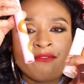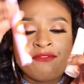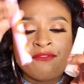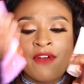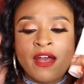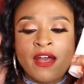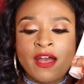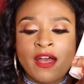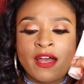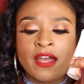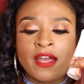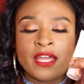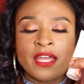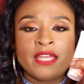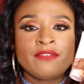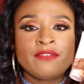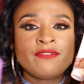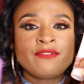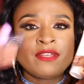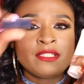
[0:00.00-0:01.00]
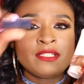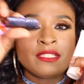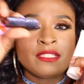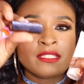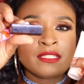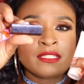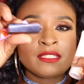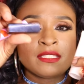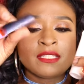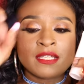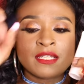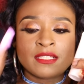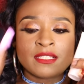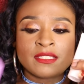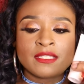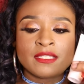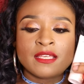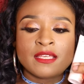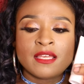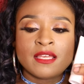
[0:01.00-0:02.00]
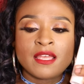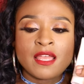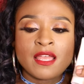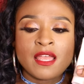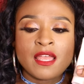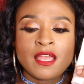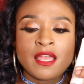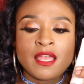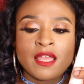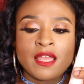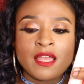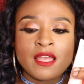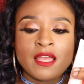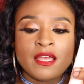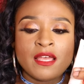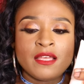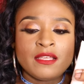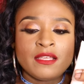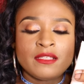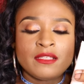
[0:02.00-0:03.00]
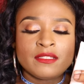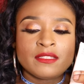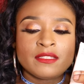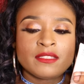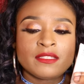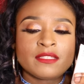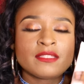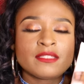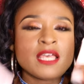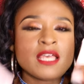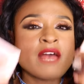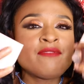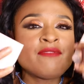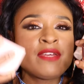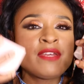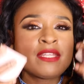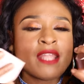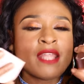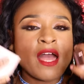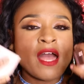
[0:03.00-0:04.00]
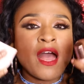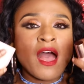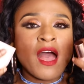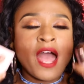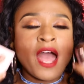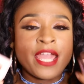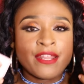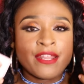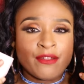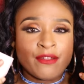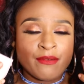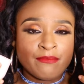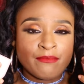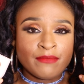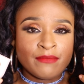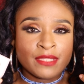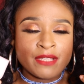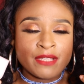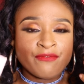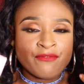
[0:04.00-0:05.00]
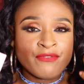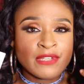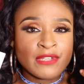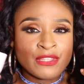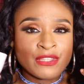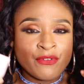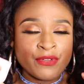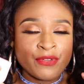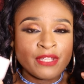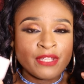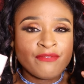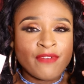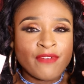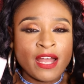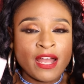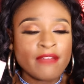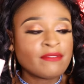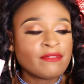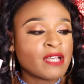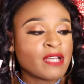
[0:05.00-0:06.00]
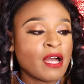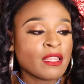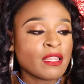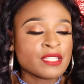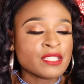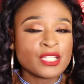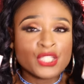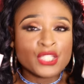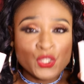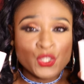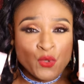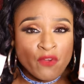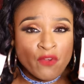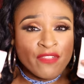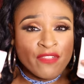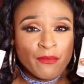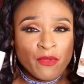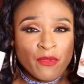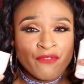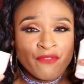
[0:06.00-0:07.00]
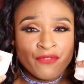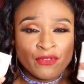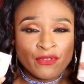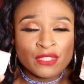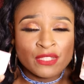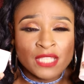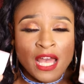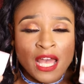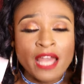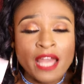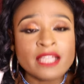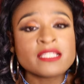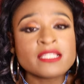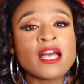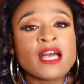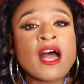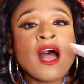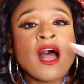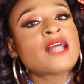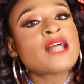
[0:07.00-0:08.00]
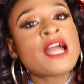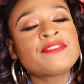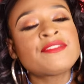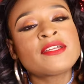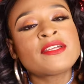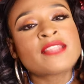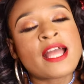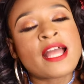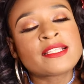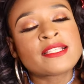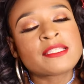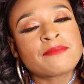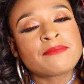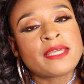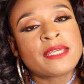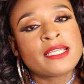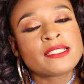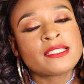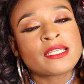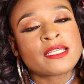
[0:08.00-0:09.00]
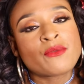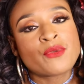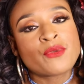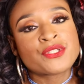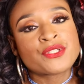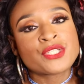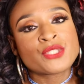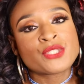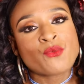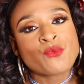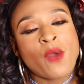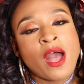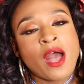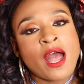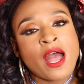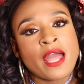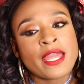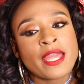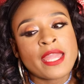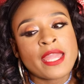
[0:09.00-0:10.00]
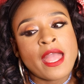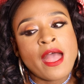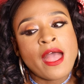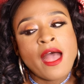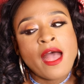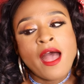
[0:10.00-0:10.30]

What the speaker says: 5, 6, 7 items for $35, and two of them are full size. I think that's amazing, which is why